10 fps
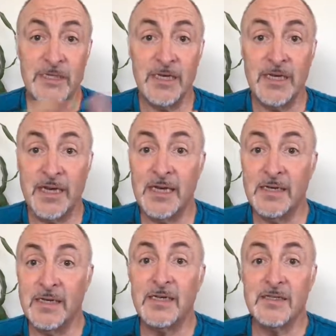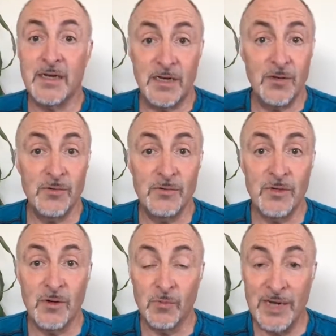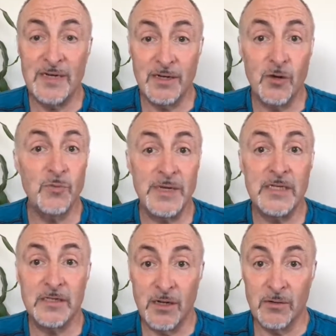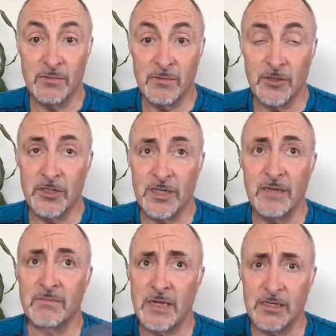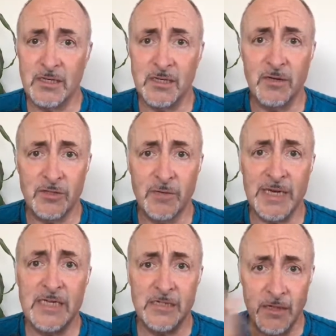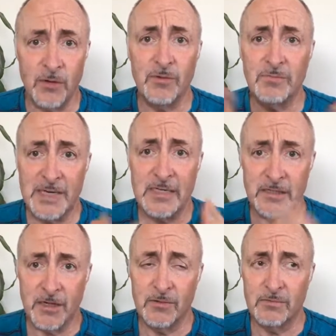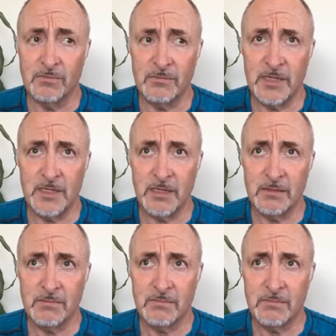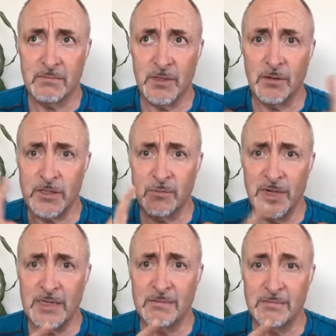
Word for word: today again is no, or when no means no. Or I should say, actually, no, the topic is no means no, I think. No, I said when.